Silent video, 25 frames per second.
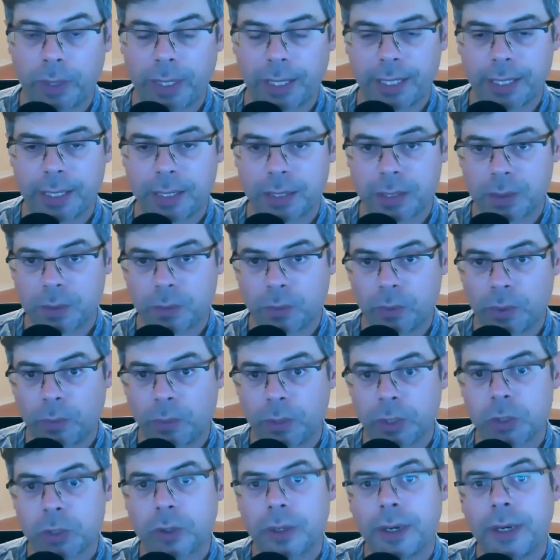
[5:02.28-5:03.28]
what
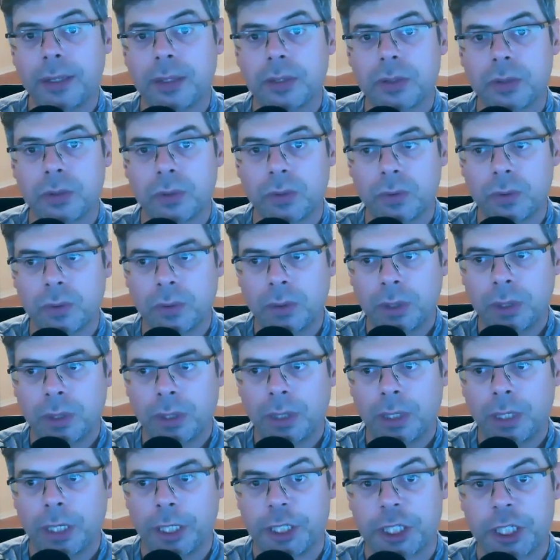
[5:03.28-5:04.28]
we're trying to
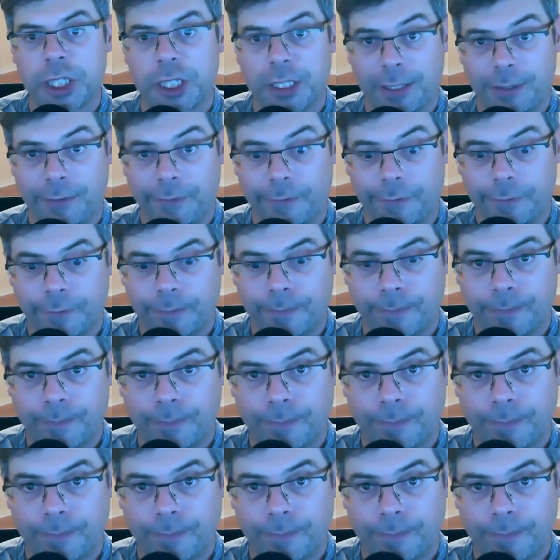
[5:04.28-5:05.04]
achieve?